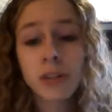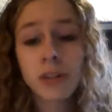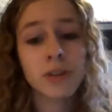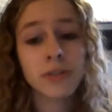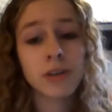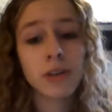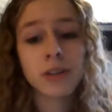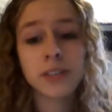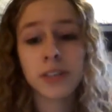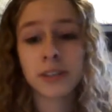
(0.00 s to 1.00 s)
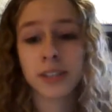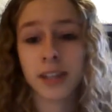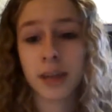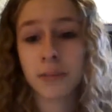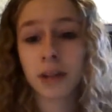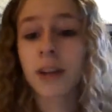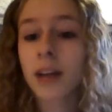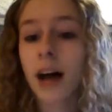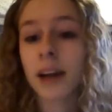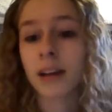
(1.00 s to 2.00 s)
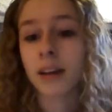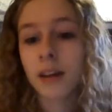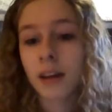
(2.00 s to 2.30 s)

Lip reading: So if you know the secret to the game, Little Lottie,